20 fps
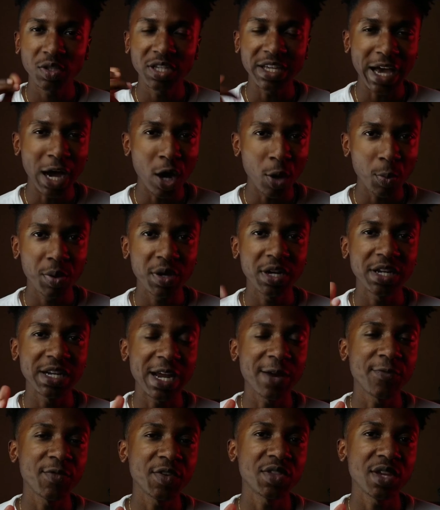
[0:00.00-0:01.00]
the output,
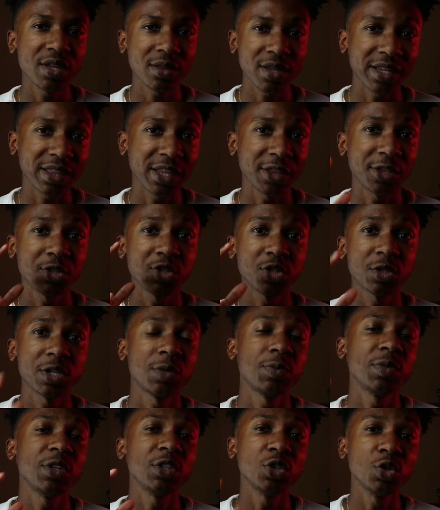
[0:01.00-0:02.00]
and everything like that you're
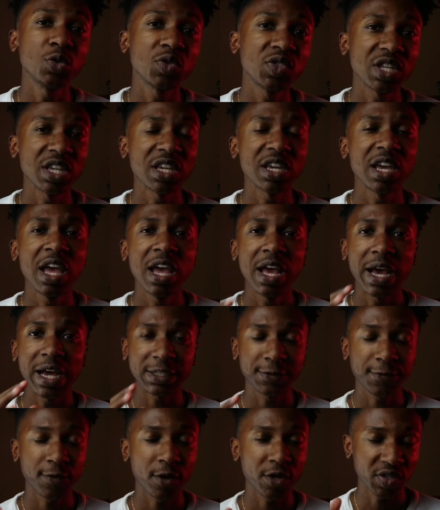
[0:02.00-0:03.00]
going to be using
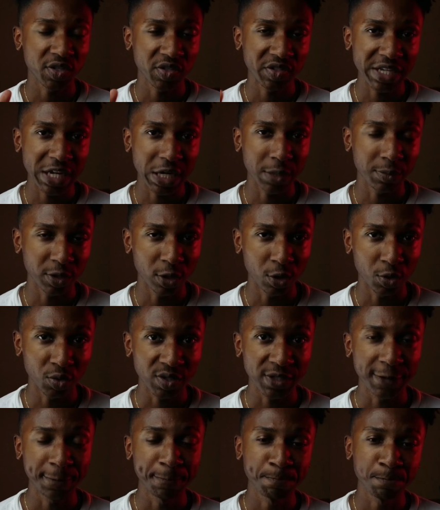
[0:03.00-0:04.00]
as the setup
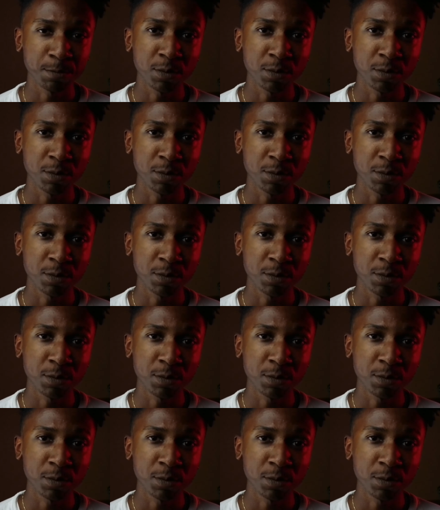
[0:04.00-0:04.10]
goes.